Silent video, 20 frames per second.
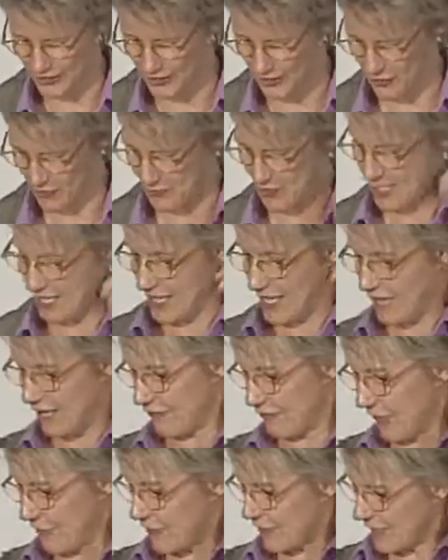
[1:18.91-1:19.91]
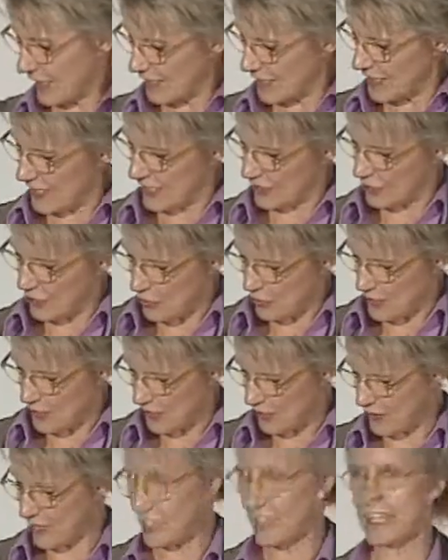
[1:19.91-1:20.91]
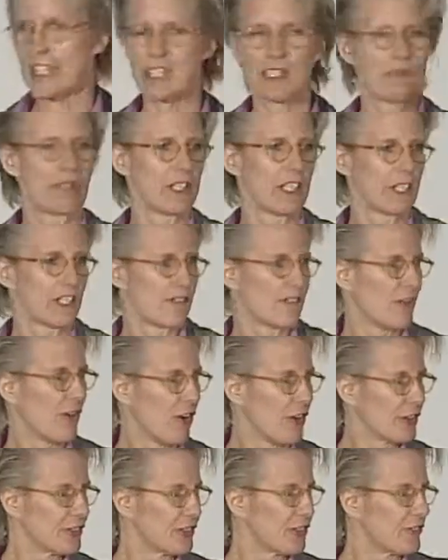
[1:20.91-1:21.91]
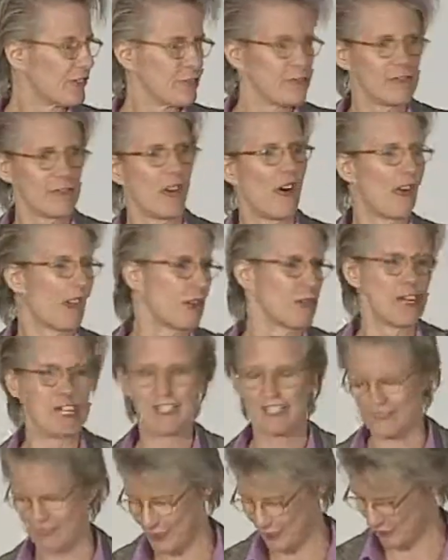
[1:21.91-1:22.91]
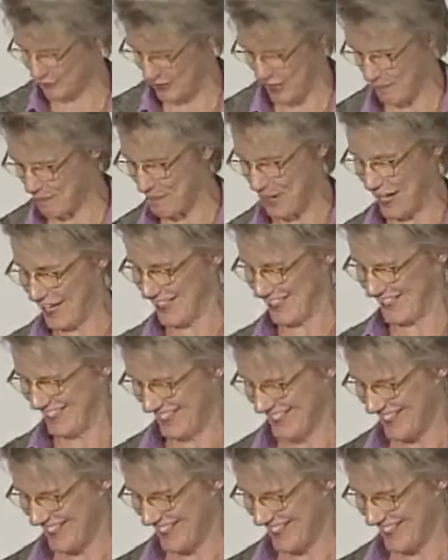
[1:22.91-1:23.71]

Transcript: So if I'm slightly incoherent, it's really the fault of all the rest of you, not me.